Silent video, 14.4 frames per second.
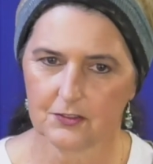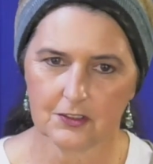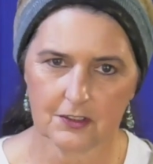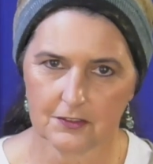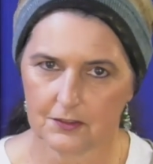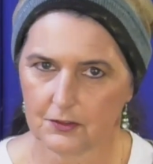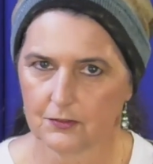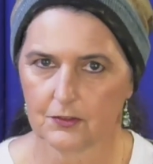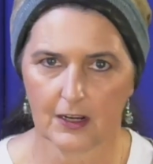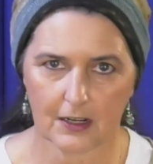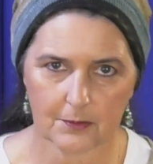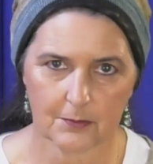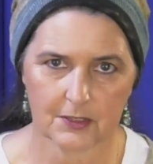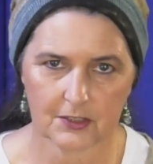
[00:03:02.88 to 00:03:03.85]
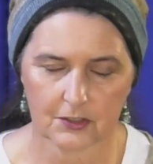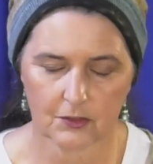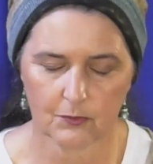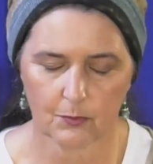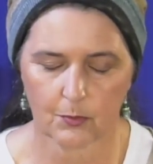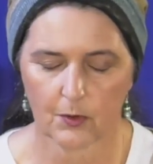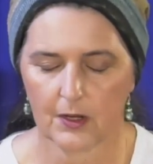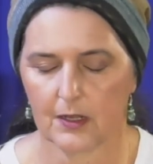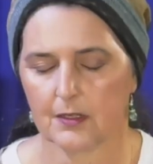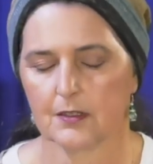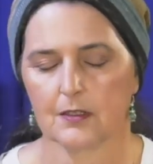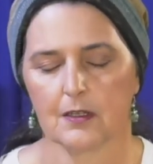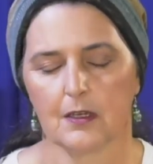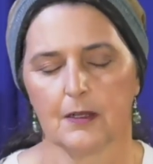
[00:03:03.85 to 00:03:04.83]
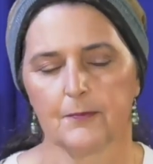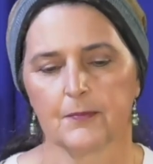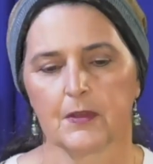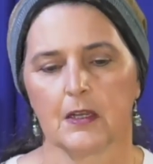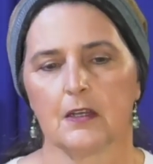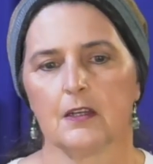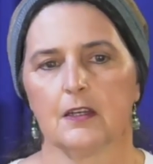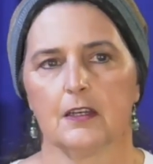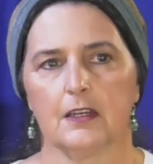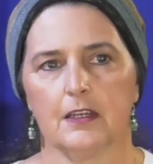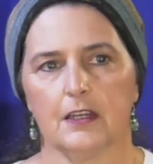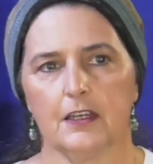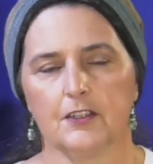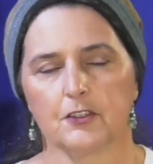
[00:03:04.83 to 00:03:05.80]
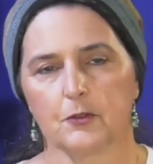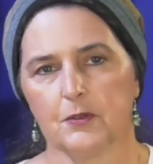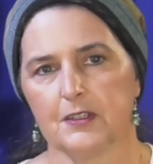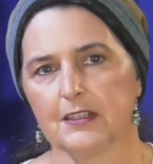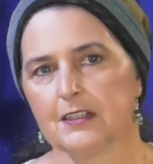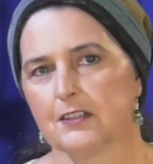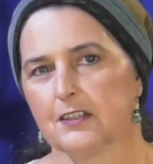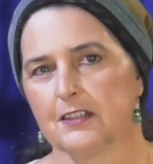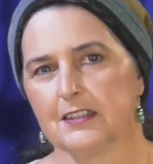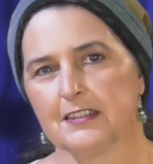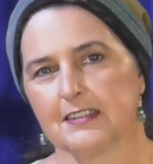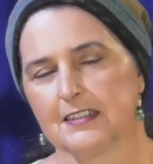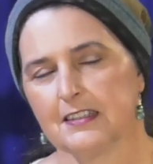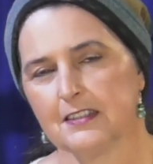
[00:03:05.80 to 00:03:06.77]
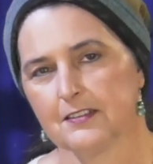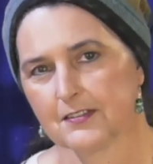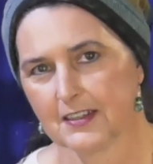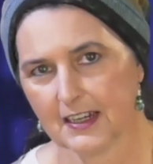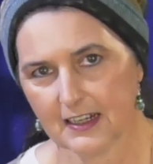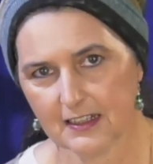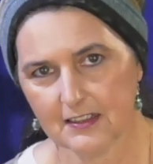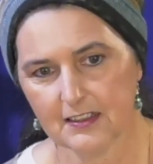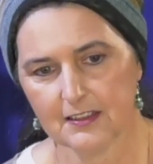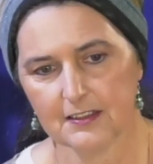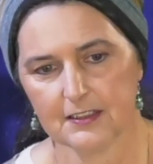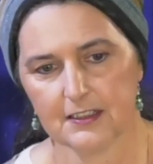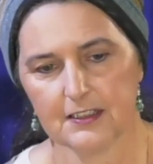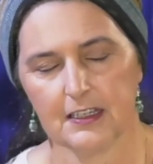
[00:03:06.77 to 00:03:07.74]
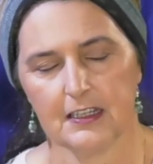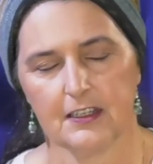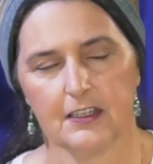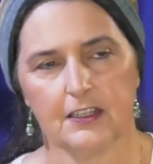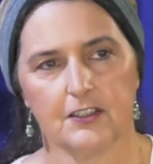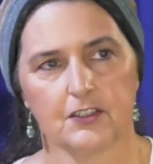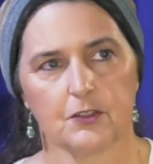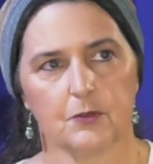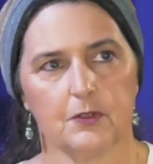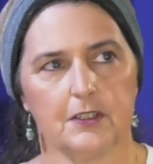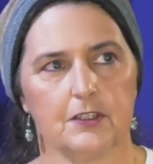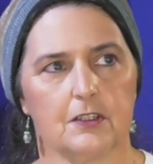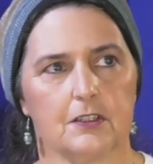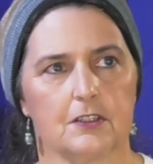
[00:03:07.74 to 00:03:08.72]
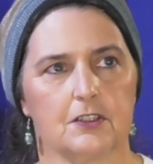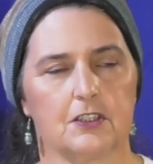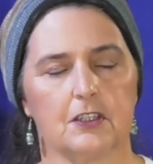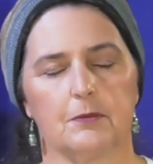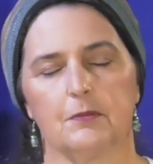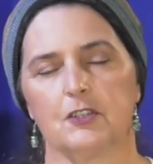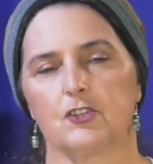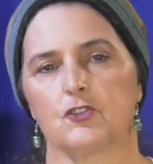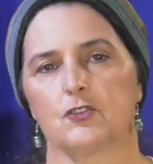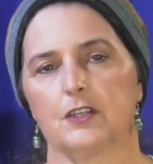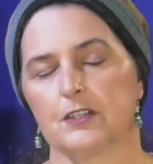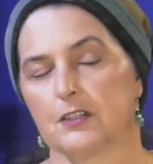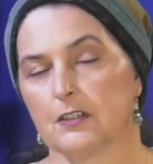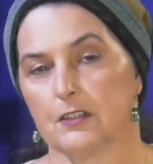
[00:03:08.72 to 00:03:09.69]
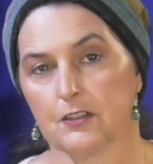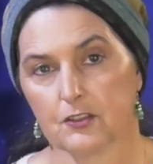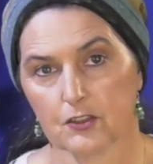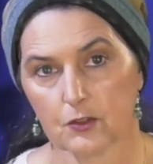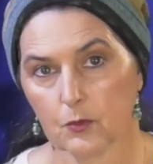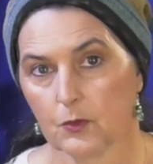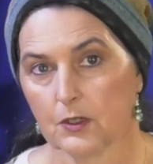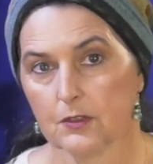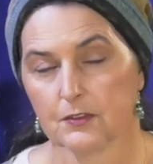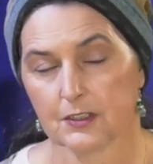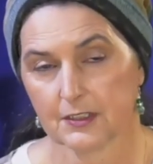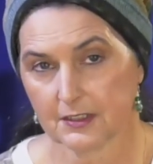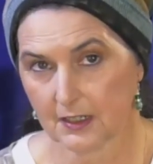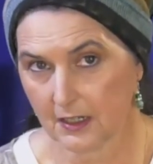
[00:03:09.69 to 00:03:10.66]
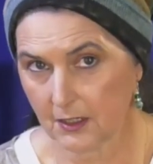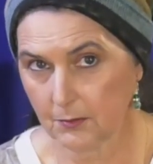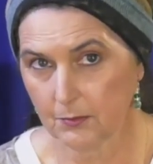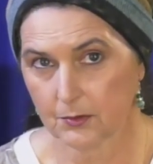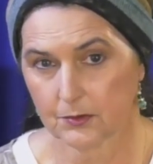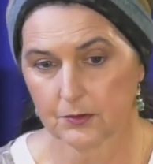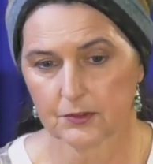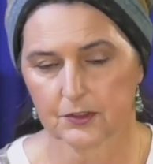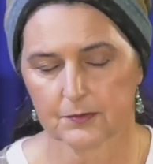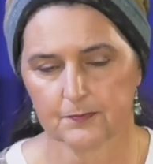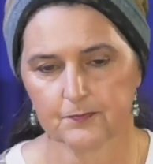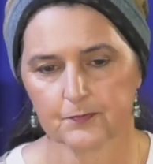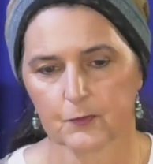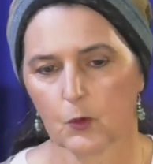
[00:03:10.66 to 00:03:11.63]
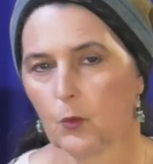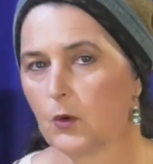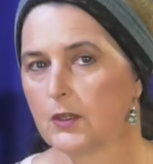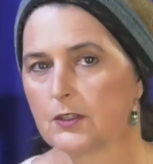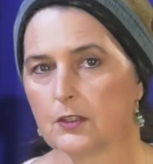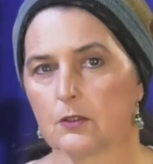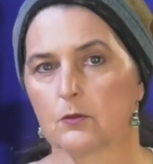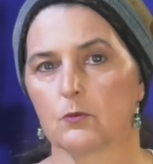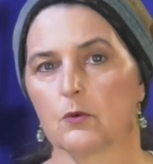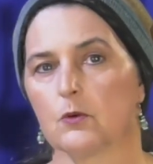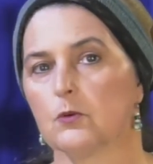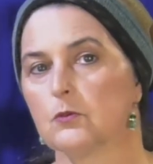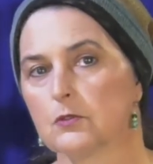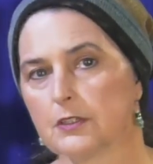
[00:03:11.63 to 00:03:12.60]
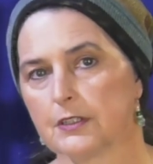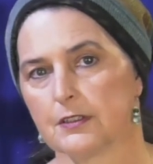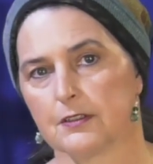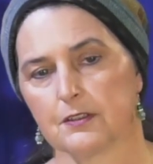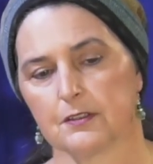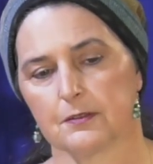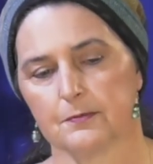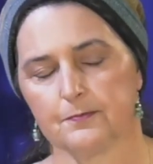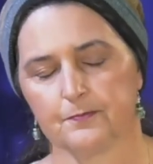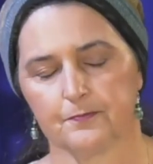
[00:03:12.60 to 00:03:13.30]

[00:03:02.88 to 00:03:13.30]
full of the fragments of bread. He's going to get on the Sea of Galilee and he's going to demonstrate to his 12 disciples what their role is.